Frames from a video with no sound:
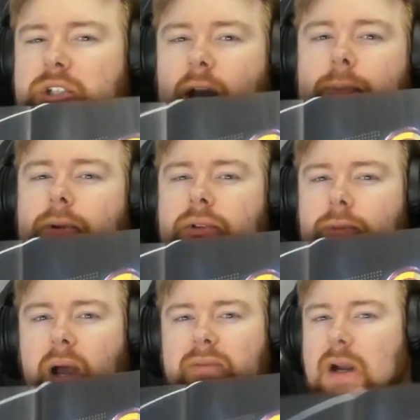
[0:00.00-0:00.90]
Shepard.
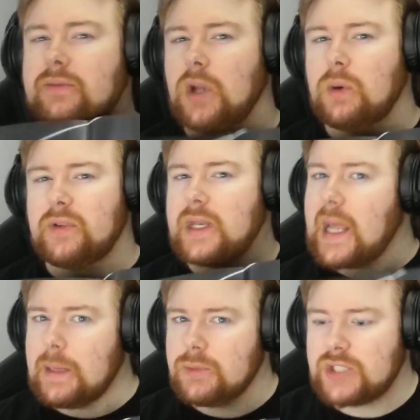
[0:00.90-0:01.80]
I've, I know of a
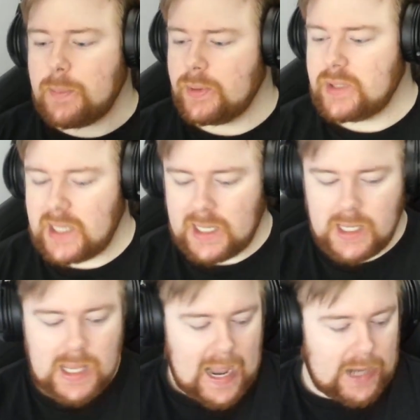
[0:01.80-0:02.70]
name Shepard in it.
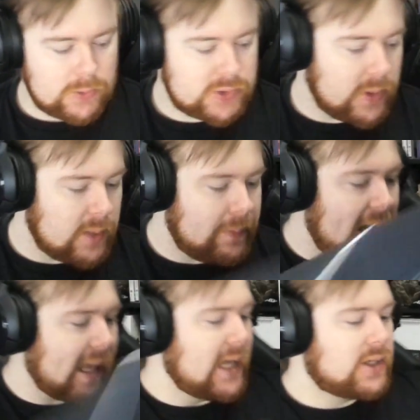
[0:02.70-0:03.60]
And also on the
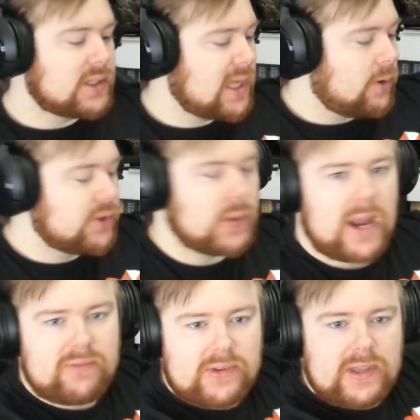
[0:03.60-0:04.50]
back, it just tells you
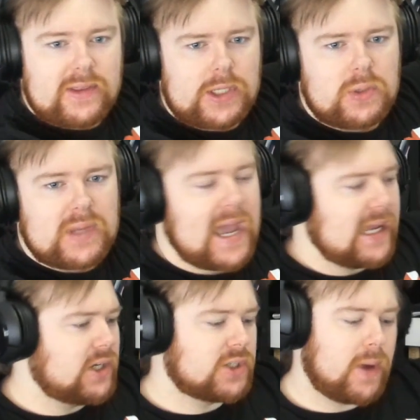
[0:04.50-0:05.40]
everything that you get
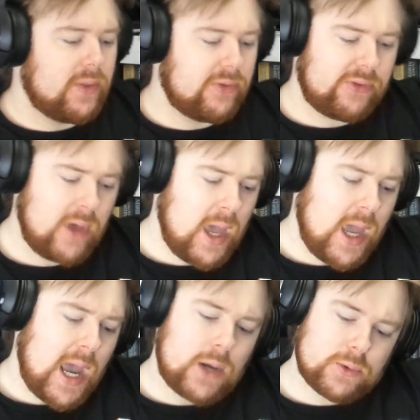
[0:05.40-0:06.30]
each month.
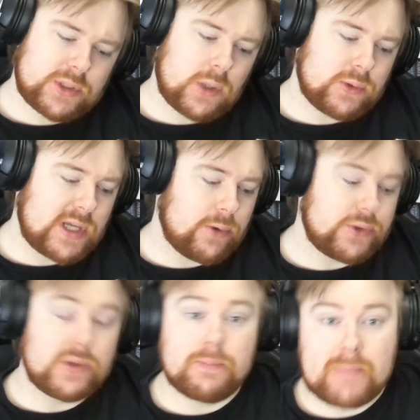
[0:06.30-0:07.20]
And also tells
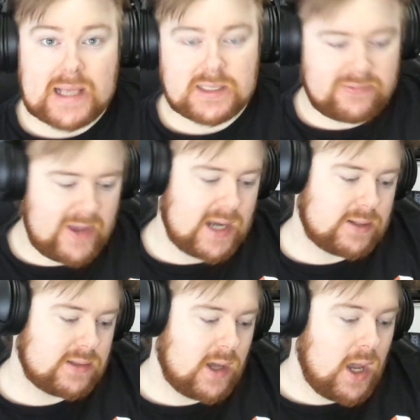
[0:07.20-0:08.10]
you the Mass
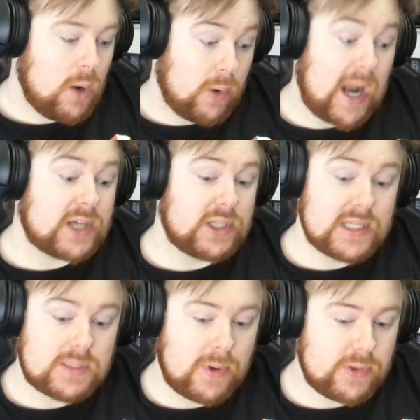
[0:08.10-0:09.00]
Effect. well, actually
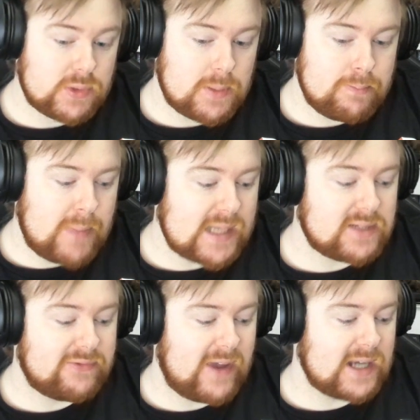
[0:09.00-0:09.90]
this month it was a Mass
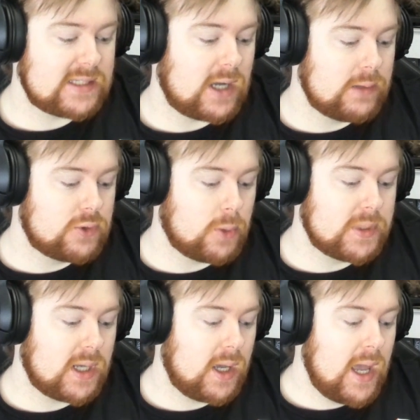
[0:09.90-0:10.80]
Effect
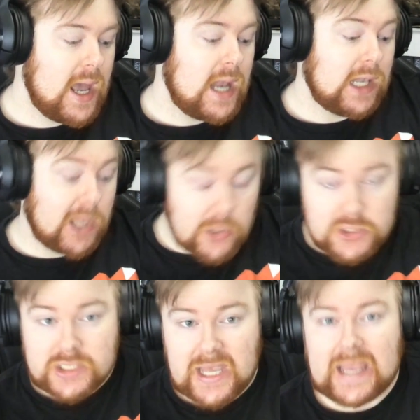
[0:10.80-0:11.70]
Andromeda
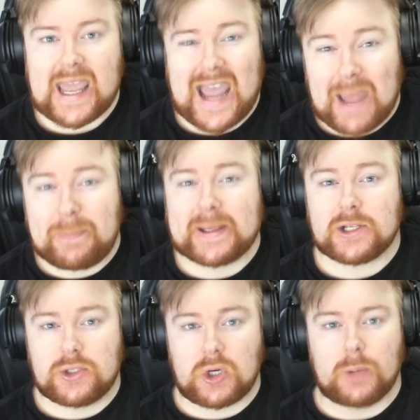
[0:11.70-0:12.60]
Logitech
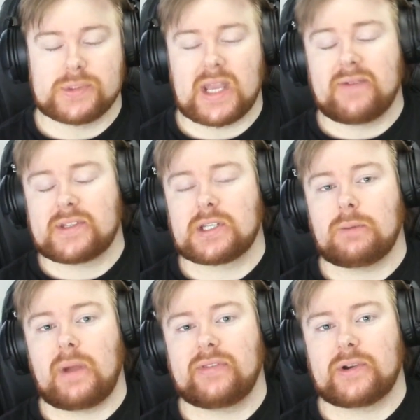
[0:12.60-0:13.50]
epic drop. So every single
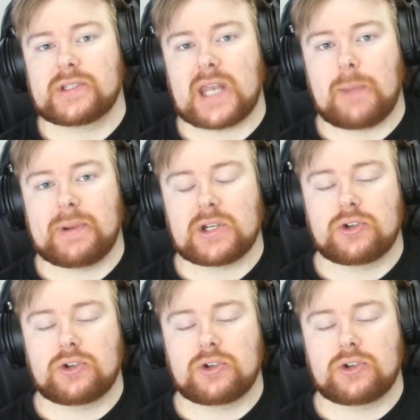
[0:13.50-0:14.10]
month there is an epic